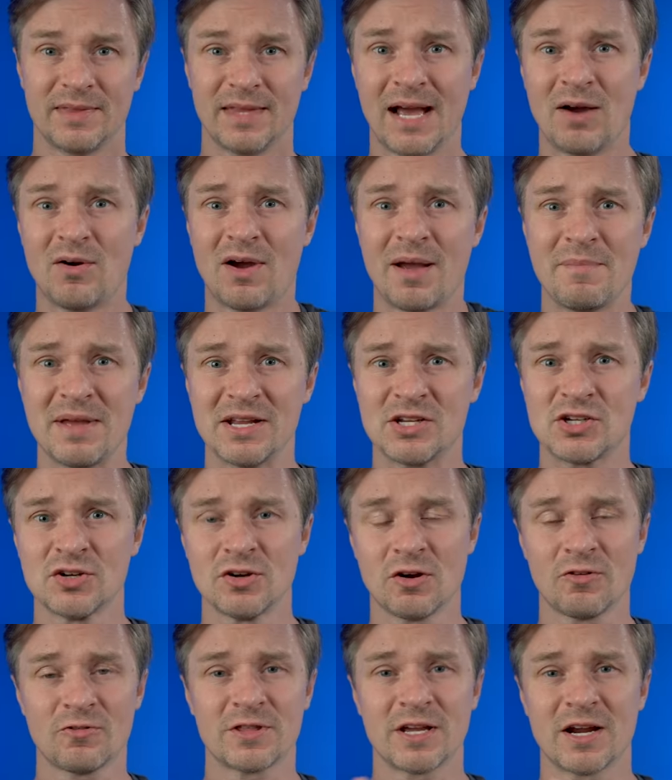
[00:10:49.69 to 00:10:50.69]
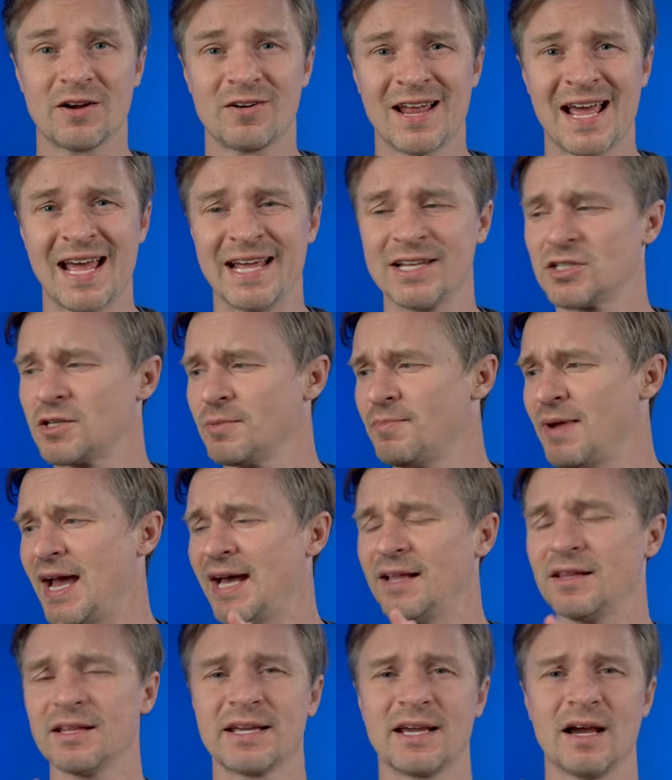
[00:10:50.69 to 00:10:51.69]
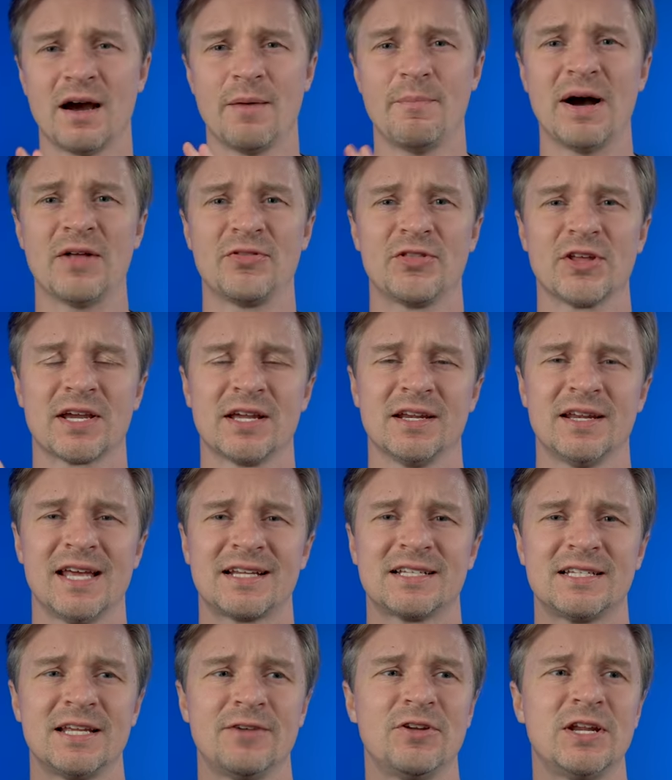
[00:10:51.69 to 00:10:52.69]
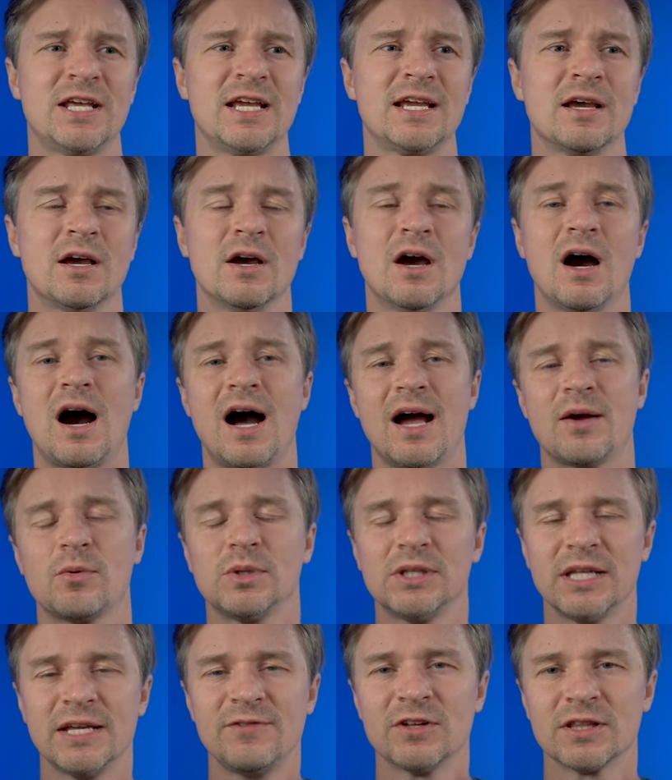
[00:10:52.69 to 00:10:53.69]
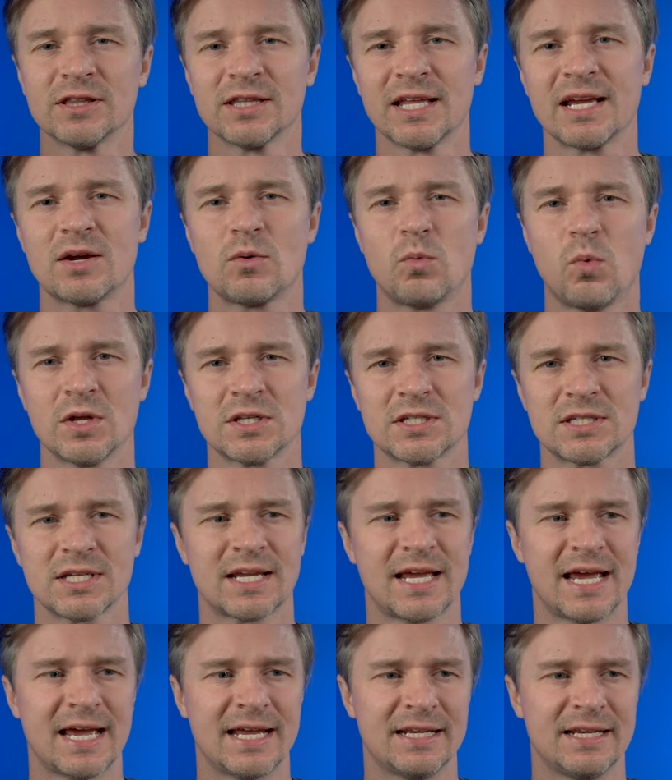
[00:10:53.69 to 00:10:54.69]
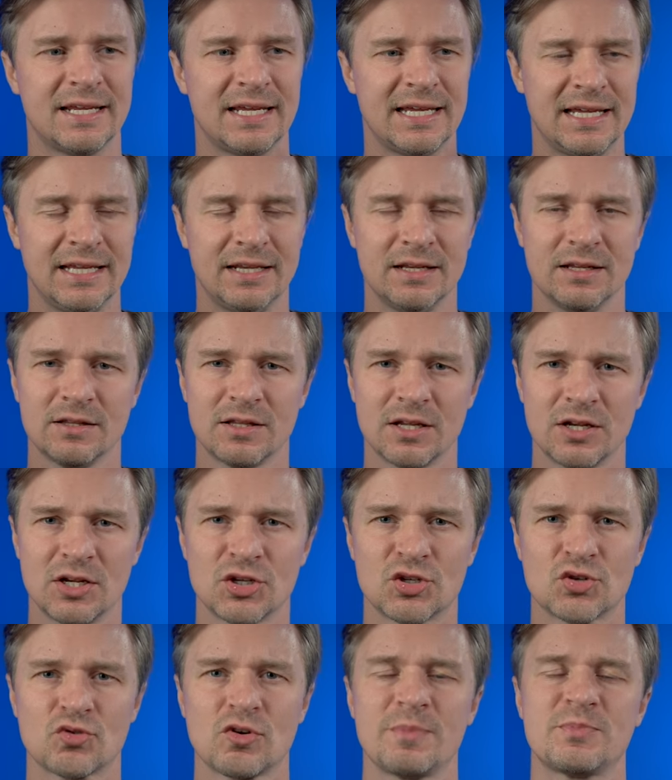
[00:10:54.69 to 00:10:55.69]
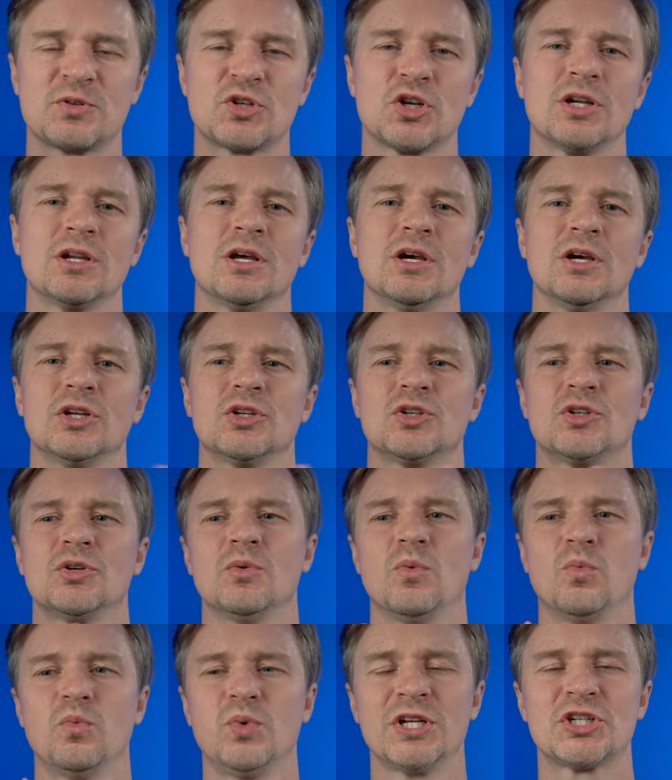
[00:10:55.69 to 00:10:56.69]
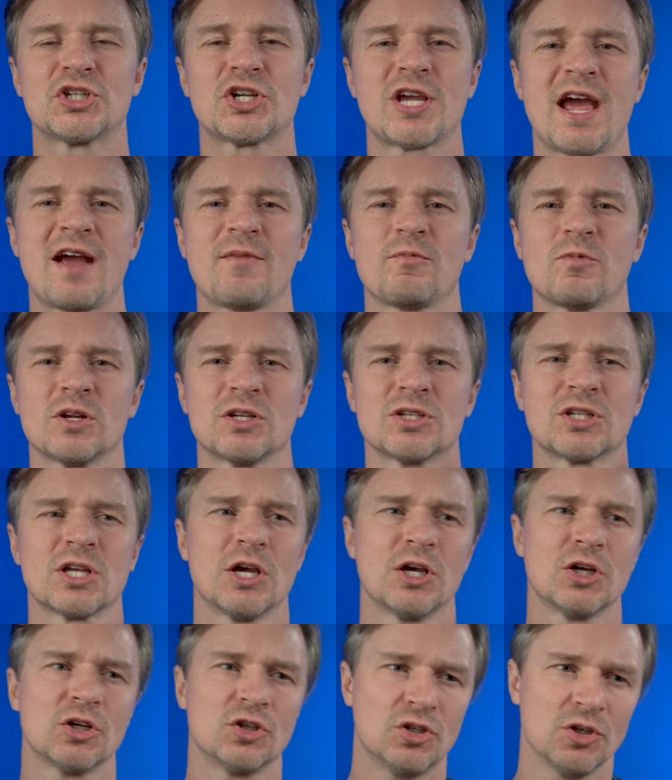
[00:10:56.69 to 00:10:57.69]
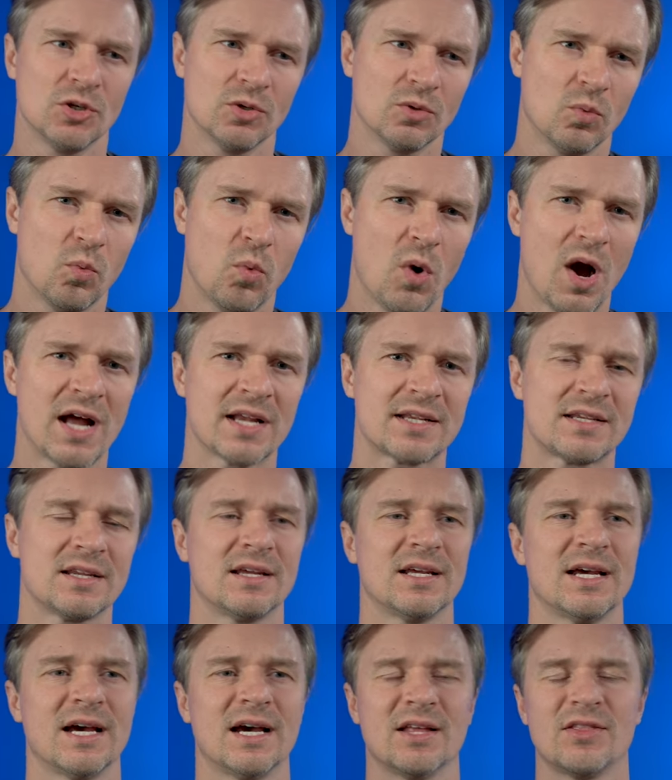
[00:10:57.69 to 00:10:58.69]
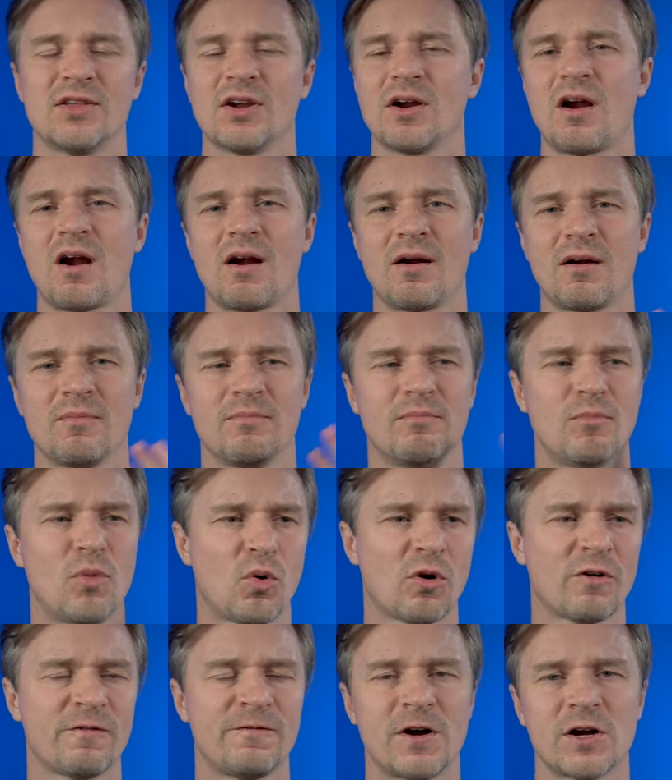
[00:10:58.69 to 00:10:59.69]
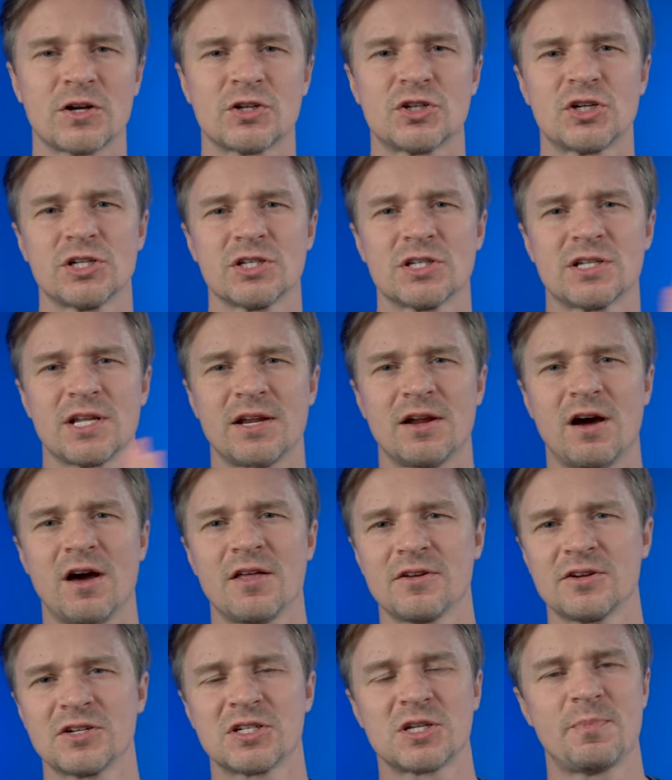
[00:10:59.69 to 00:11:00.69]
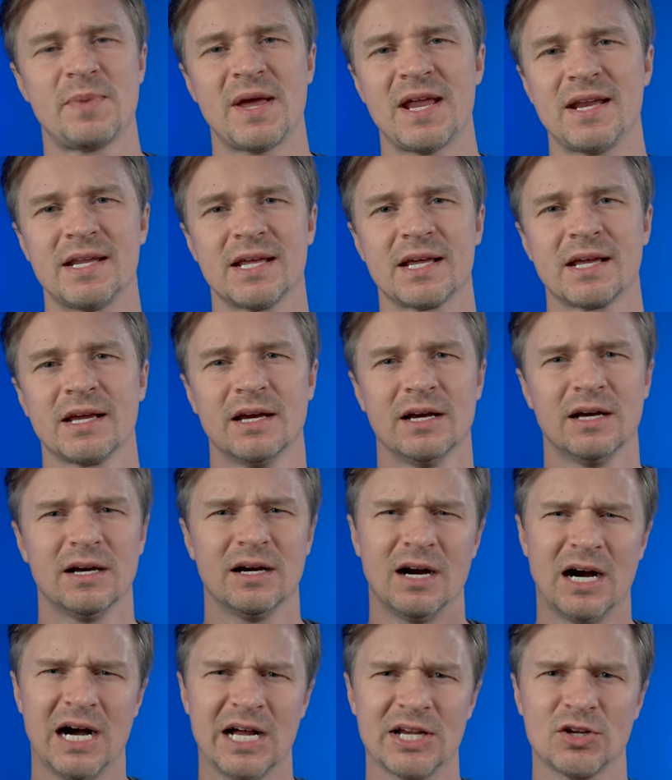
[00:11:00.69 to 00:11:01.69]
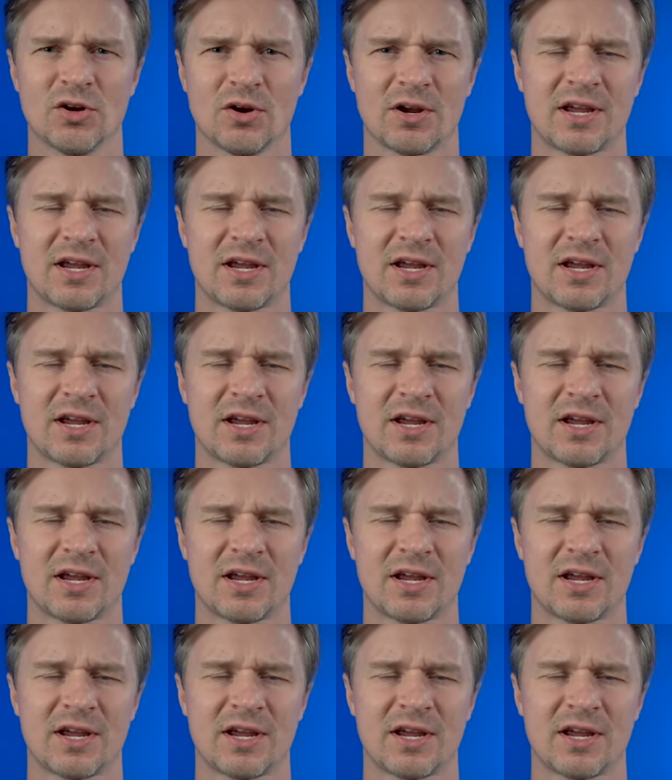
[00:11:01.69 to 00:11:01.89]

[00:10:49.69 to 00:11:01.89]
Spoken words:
Now, I mentioned over there in Handsome Alley about the connectivity. I will leave a link once again in the description to which cameras do what. There are more functions than others depending on your